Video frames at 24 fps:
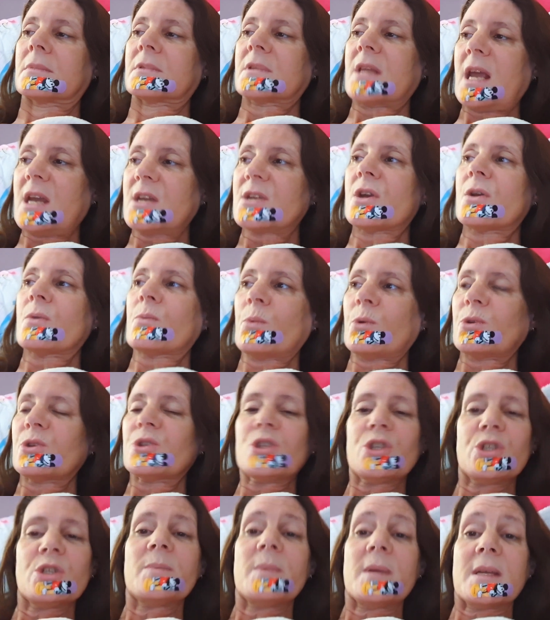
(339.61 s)
They don't
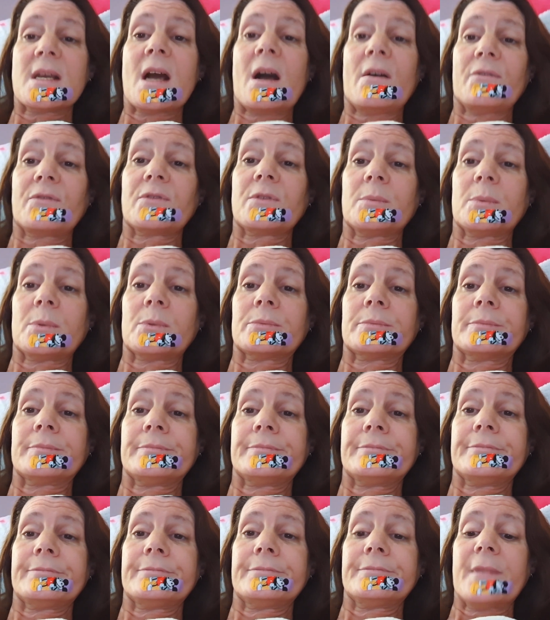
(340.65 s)
want you to be comfortable.
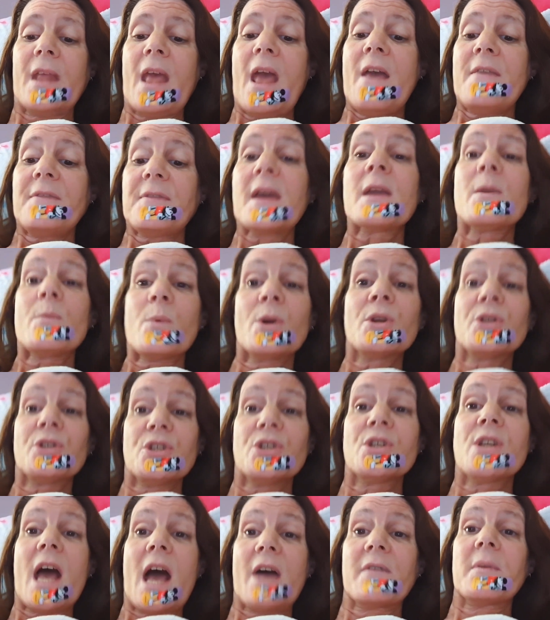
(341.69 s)
They want
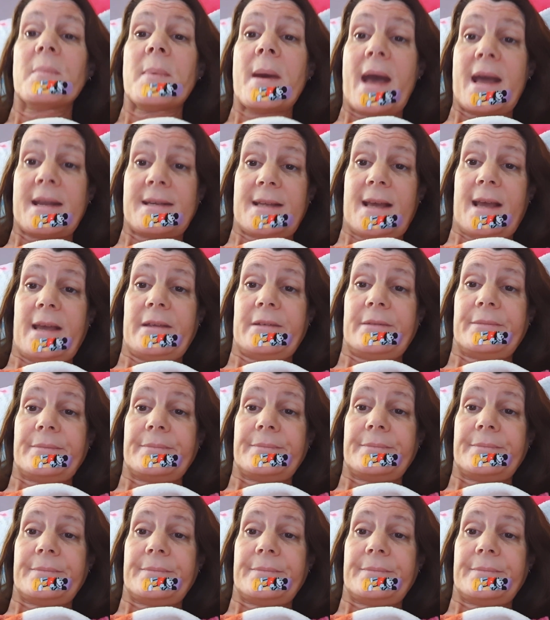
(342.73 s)
you to have a bad day.